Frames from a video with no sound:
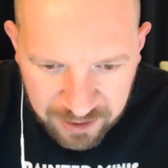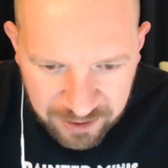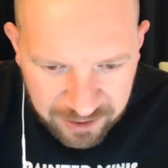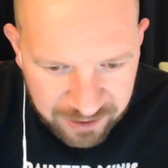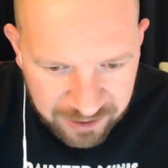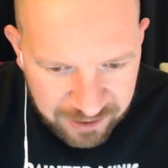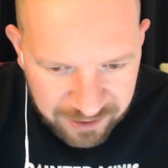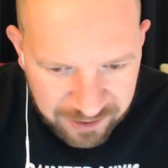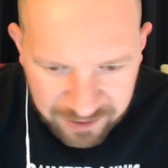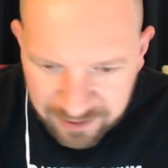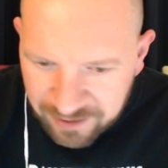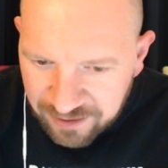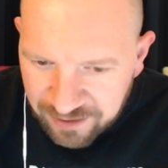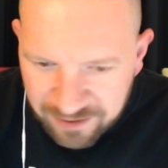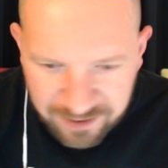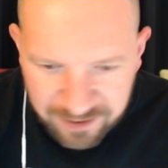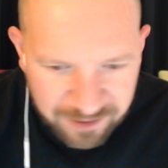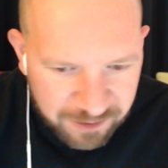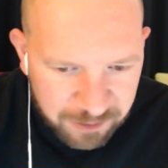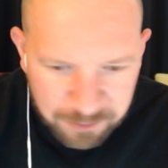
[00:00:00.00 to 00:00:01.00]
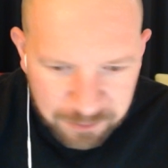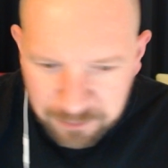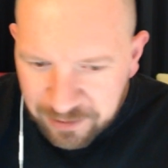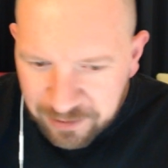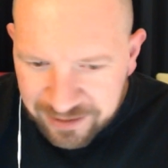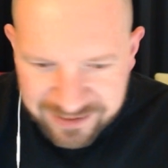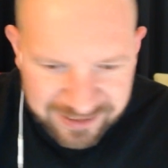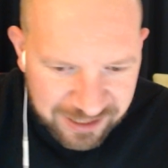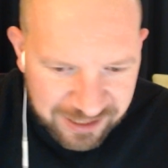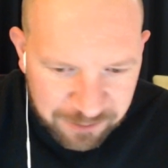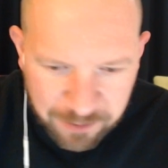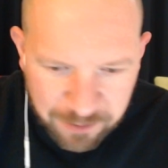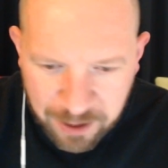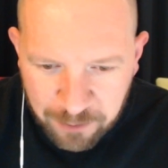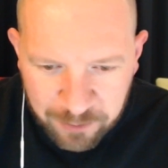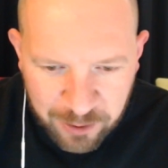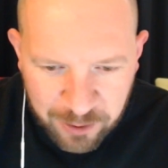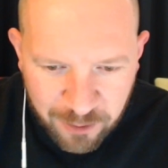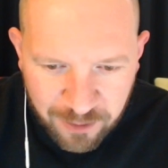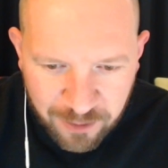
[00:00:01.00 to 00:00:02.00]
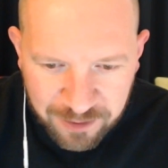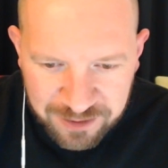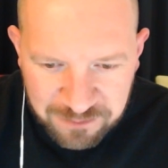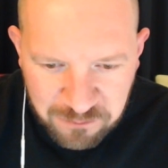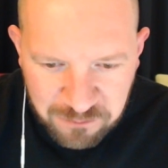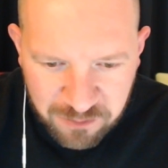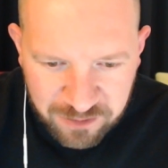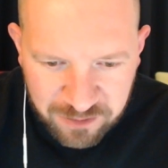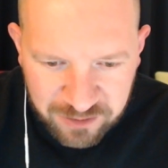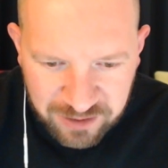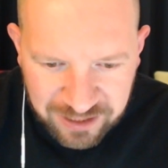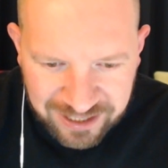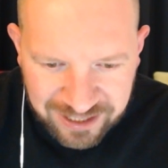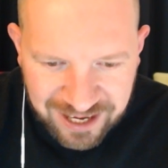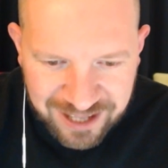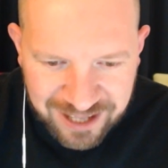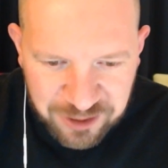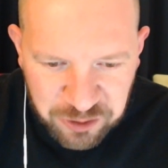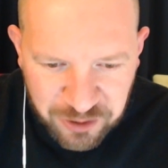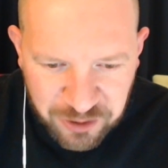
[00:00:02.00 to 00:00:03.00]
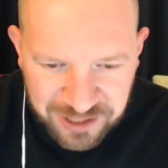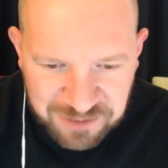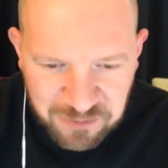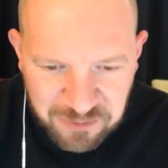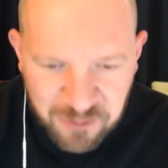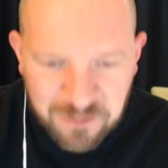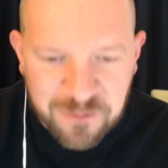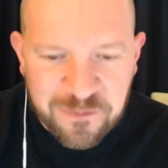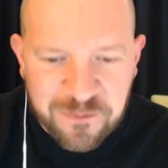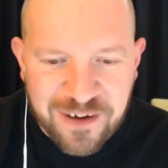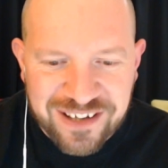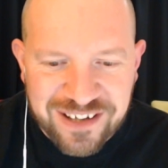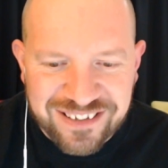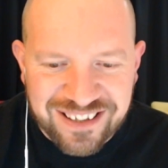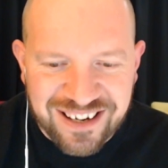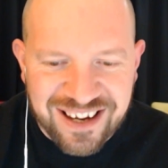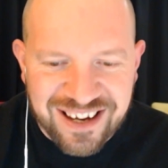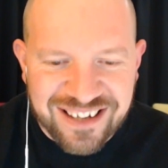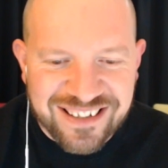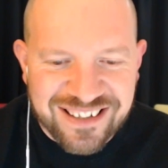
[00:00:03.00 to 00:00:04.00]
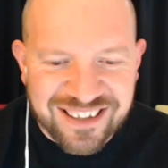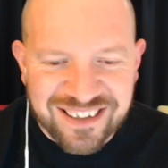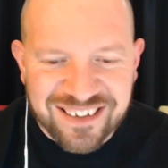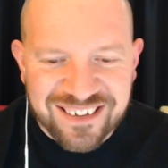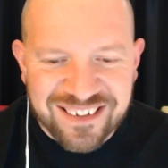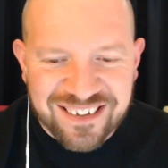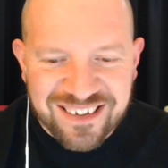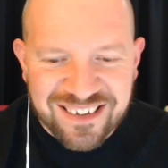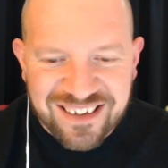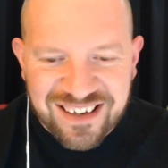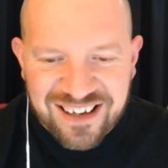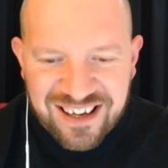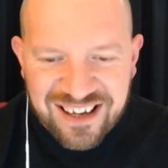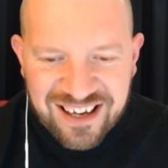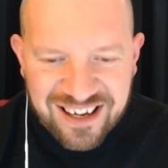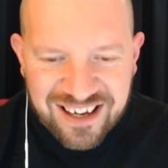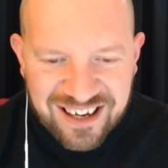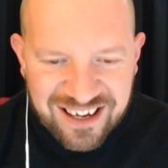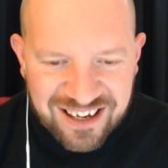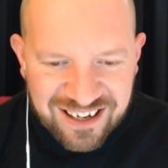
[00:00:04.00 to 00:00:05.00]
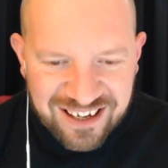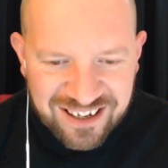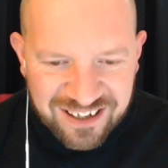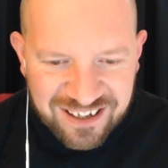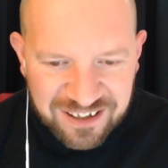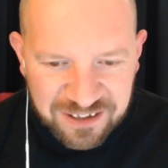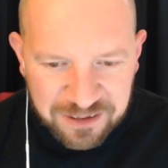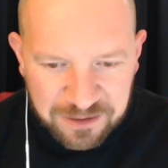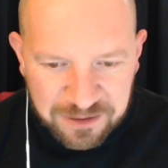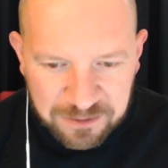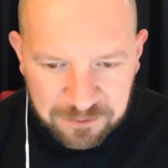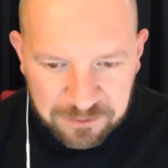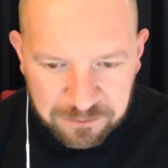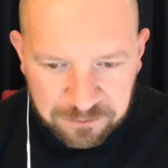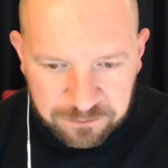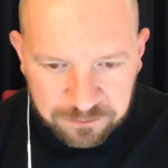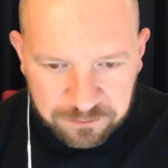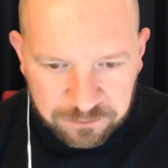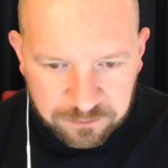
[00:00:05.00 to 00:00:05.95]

Let's see where we are. Again, chat's moving fast tonight. So